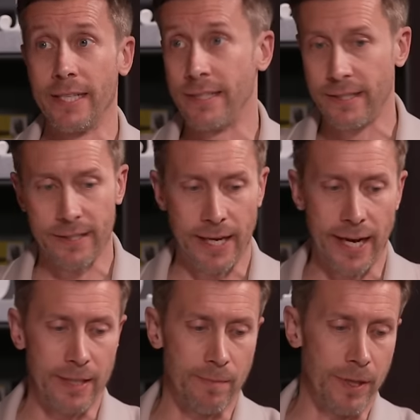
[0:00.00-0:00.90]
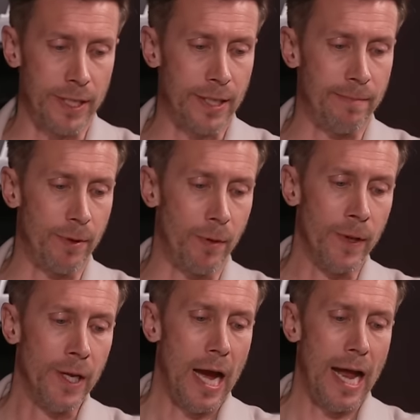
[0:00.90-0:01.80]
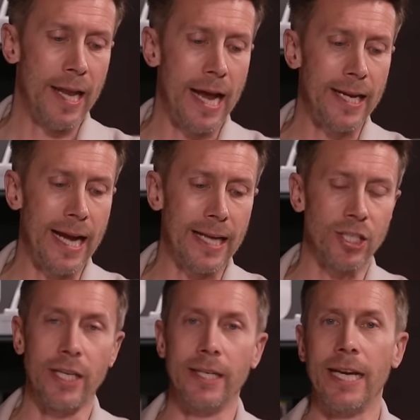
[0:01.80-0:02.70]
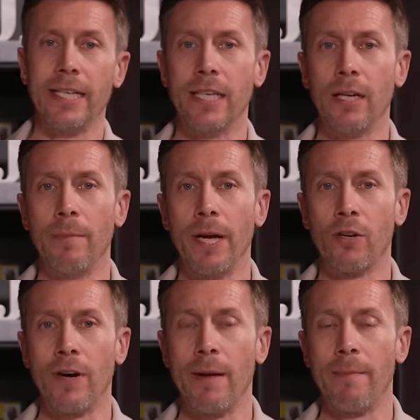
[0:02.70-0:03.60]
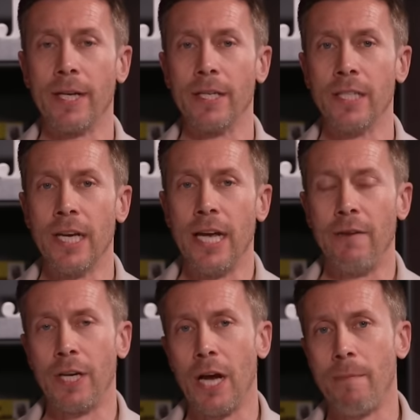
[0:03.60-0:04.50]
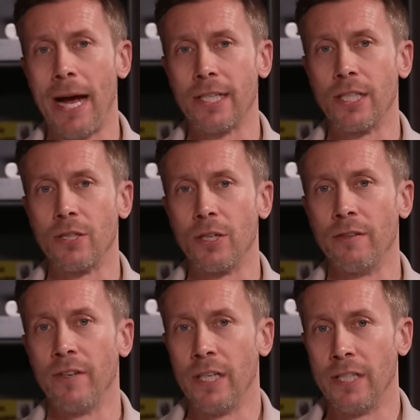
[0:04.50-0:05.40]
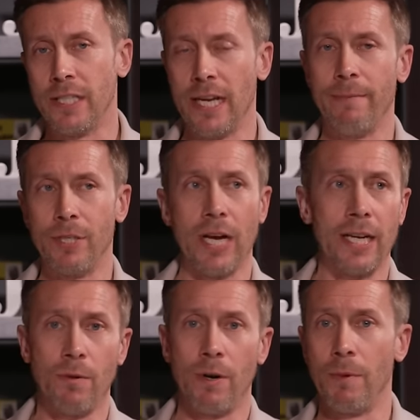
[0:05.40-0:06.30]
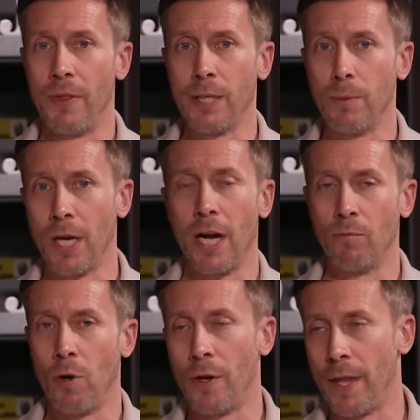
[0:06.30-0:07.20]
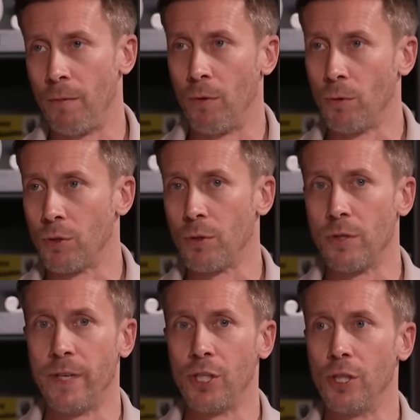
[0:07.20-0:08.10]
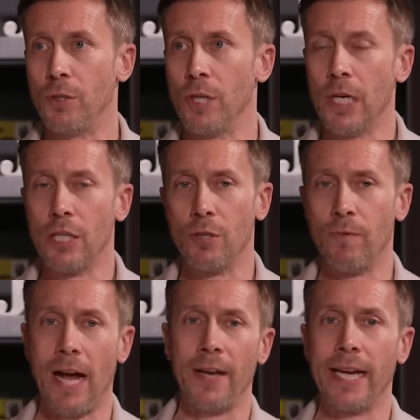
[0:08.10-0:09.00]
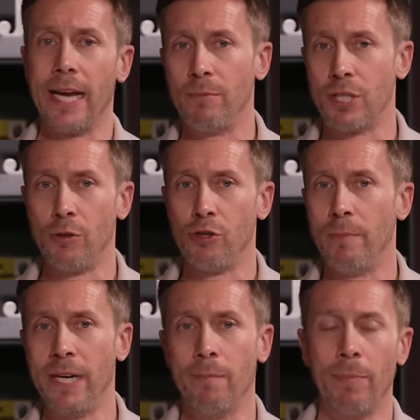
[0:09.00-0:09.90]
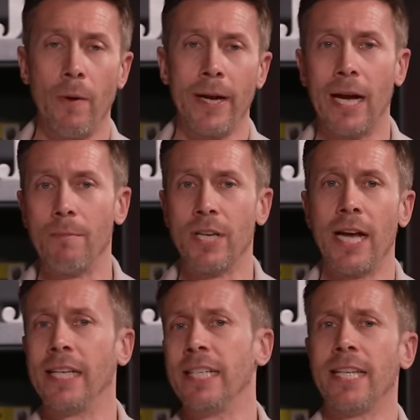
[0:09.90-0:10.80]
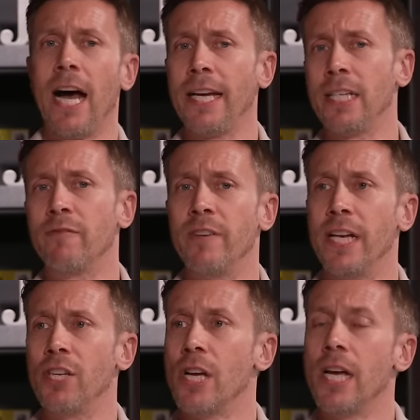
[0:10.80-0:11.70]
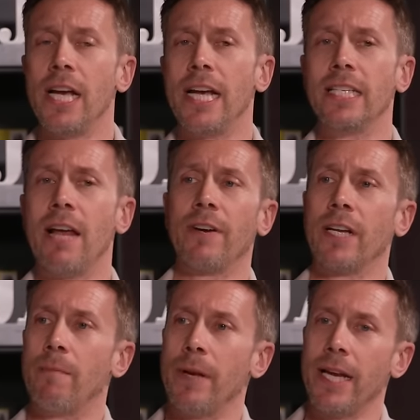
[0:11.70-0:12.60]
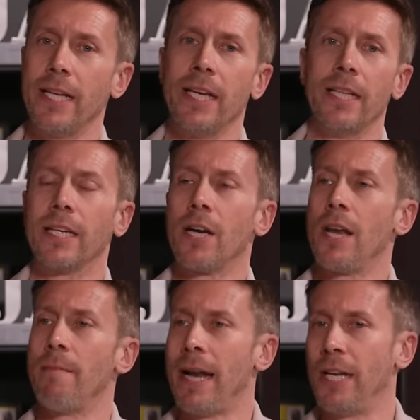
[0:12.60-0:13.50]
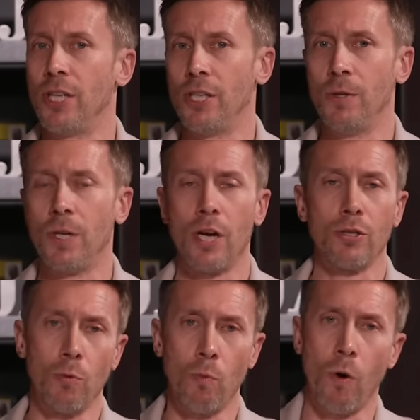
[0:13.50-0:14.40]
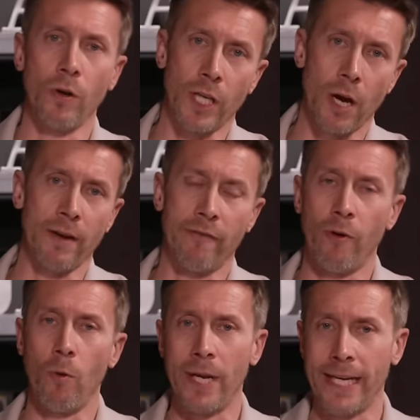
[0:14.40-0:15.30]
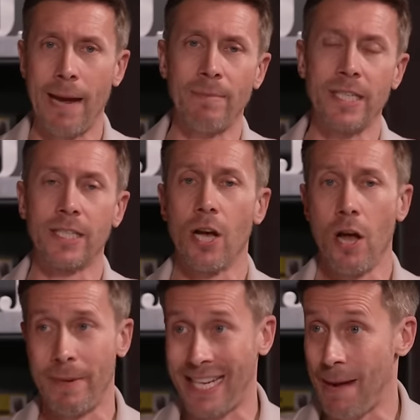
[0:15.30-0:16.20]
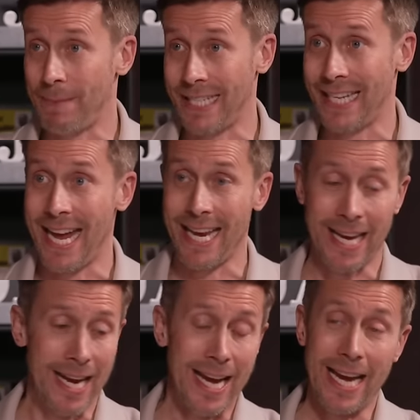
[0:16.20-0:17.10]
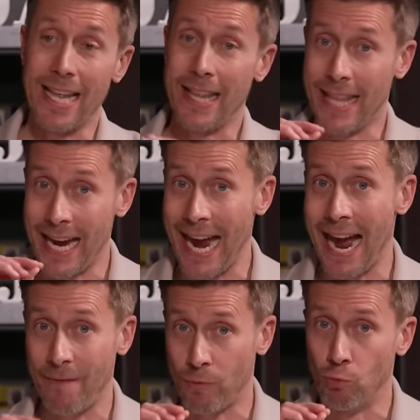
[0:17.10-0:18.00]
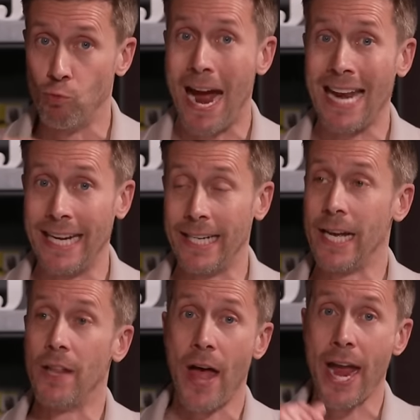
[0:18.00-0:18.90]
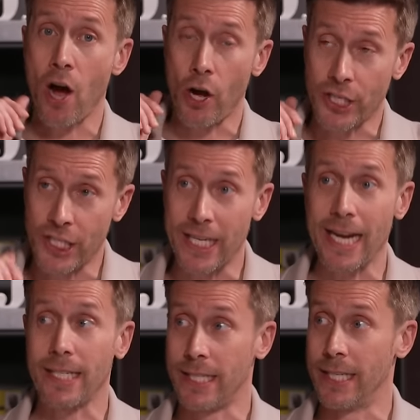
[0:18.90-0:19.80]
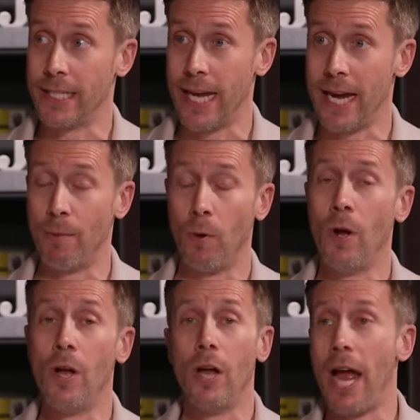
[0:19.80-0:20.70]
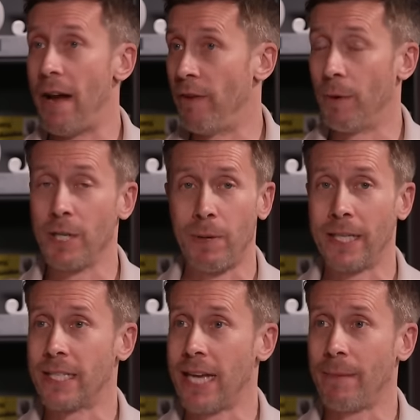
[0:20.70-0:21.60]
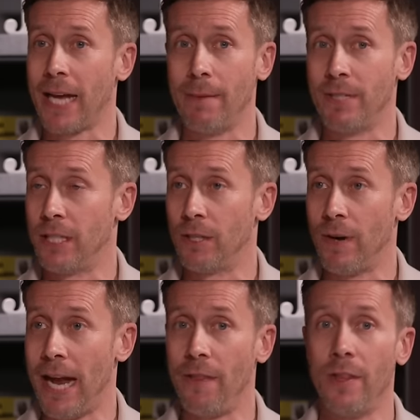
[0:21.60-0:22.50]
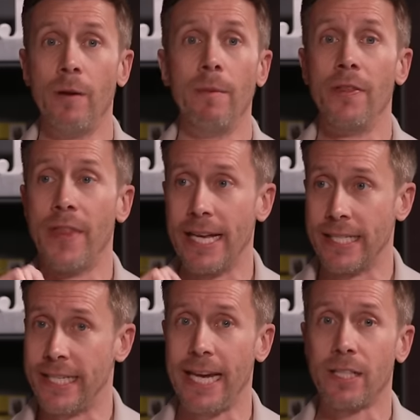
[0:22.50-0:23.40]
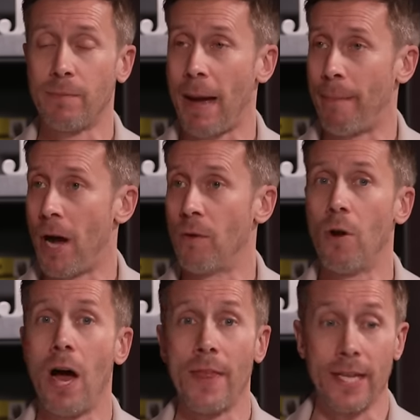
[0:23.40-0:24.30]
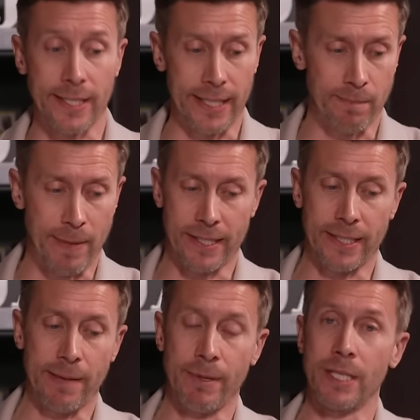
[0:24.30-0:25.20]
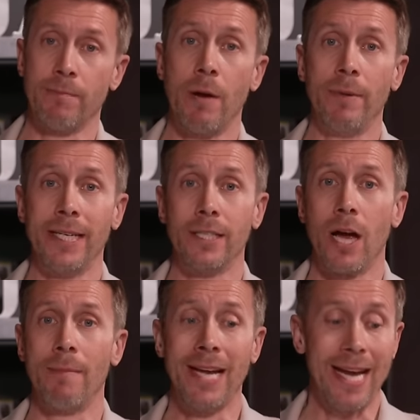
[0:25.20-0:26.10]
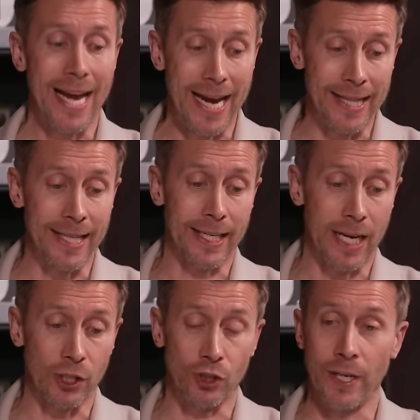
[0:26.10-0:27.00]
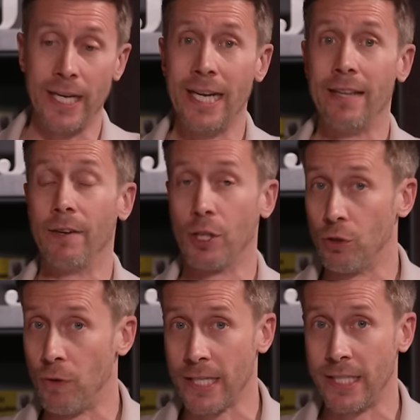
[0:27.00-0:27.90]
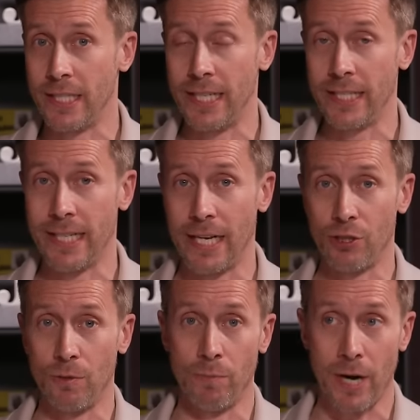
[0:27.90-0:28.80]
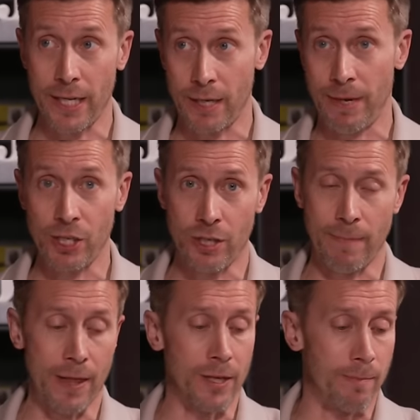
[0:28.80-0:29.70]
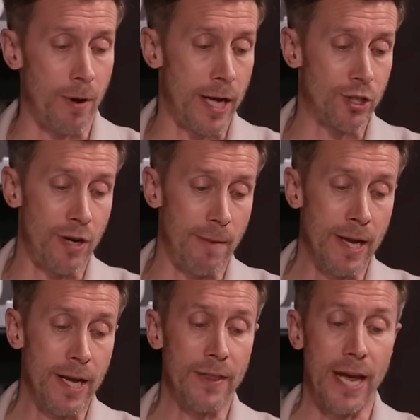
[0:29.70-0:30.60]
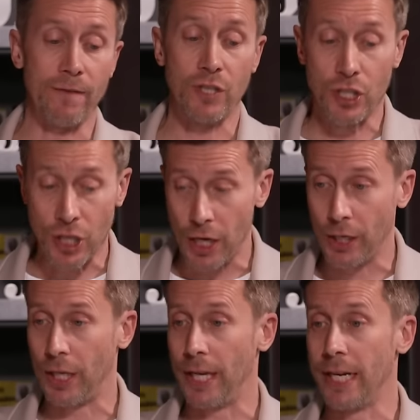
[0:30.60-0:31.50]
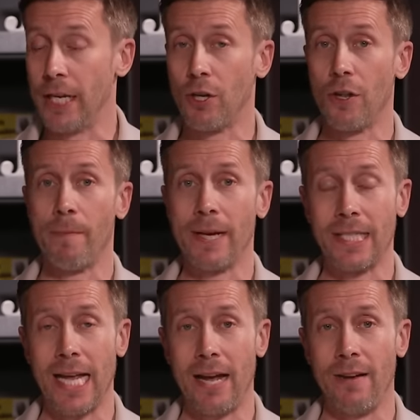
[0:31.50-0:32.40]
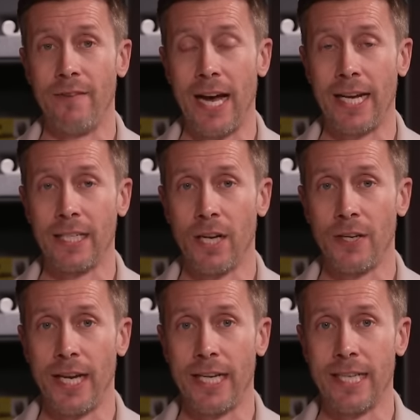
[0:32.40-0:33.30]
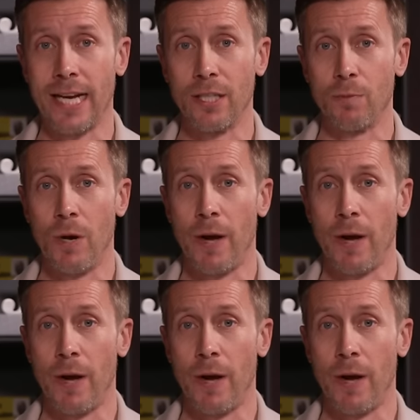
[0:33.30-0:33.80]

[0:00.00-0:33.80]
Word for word: That's just, it is pretty simple. And Eddie actually needs a little bit of credit because if you go back to yeah. sort of December, January, where things were going wrong and there were all sorts of issues surrounding him, social media blowing up, saying he's done, he's finished, he's never going to be the kind of manager that Newcastle want going forward. He kept his calm, he kept his head. They have rallied. They are sixth in the table. Everybody's played the same games in and around them. They're sixth by right. They're the sixth best team at this moment in time in the country. They had a good run since the international break. You mentioned about the Dubai trip. They've certainly got the best out of Alexander Isak as well.